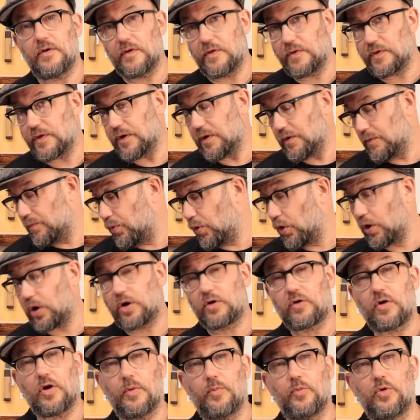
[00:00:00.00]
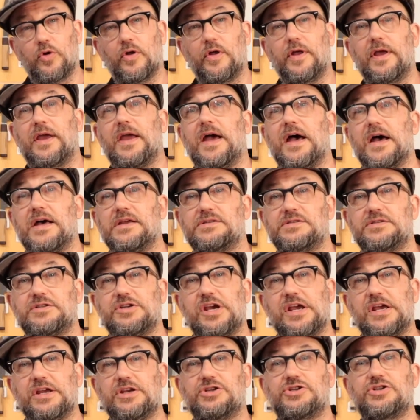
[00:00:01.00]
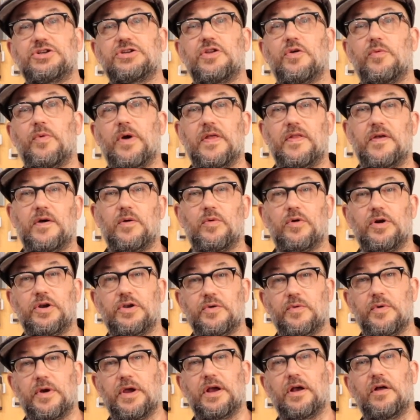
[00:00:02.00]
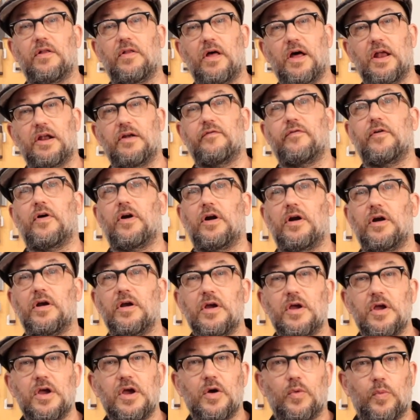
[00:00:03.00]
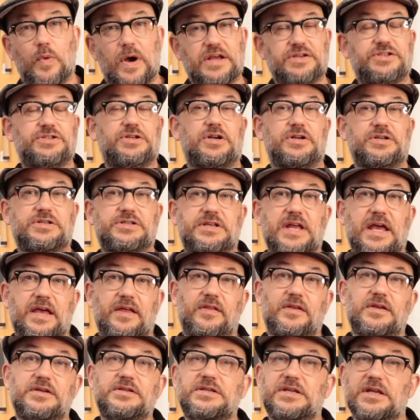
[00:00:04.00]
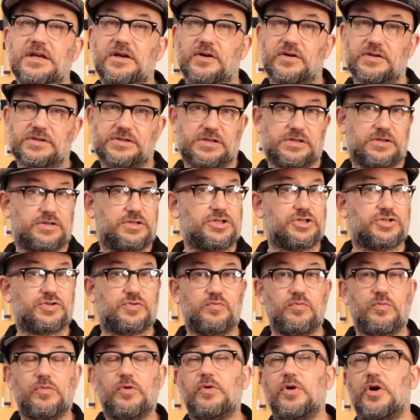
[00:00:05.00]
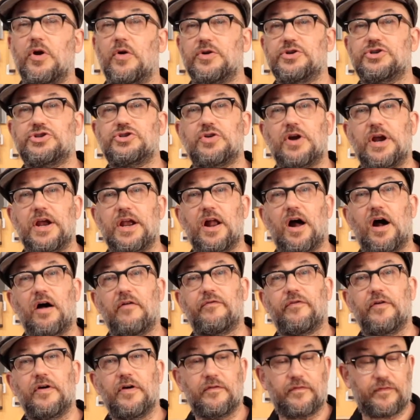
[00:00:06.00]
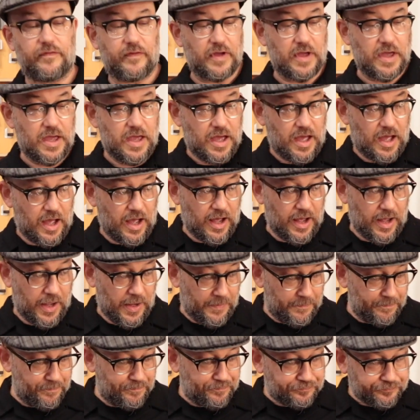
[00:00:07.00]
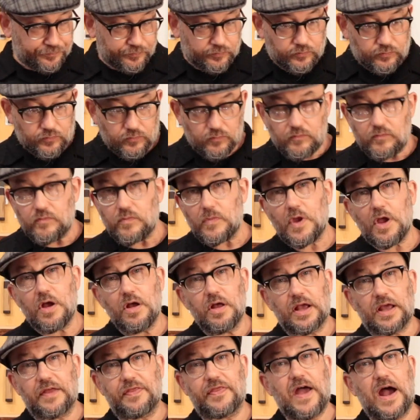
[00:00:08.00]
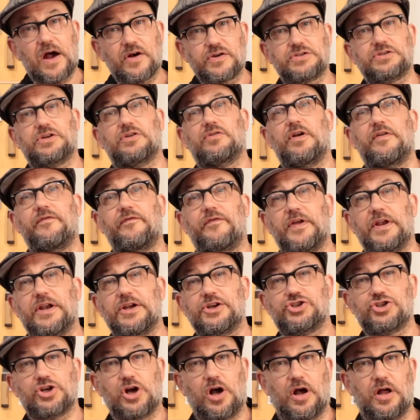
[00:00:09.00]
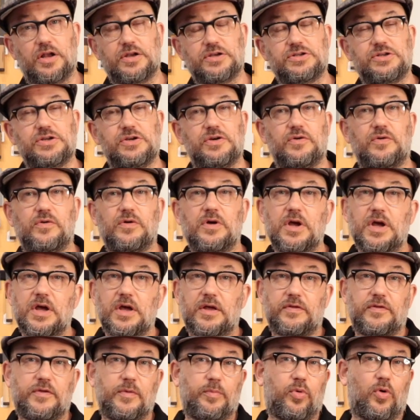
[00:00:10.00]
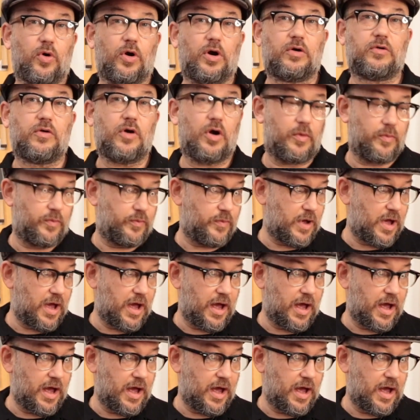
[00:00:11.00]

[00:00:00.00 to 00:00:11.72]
the borachrome really has changed the way that we're doing a lot of our Western stainless steels, and just going straight off of like 1,000 grit finish onto the borachrome,